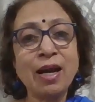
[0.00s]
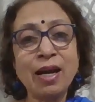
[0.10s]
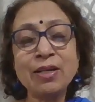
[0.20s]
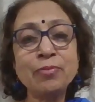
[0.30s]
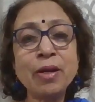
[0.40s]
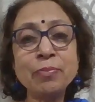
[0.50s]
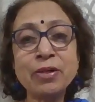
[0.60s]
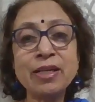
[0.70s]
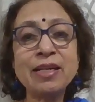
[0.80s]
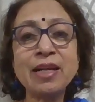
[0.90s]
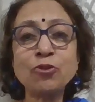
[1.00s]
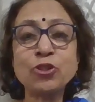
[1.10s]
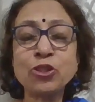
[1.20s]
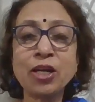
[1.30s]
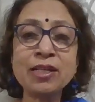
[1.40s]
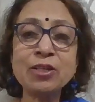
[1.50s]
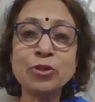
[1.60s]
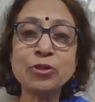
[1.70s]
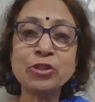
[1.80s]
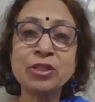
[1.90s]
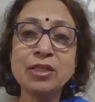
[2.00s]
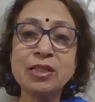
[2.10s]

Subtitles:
I remember in our childhood,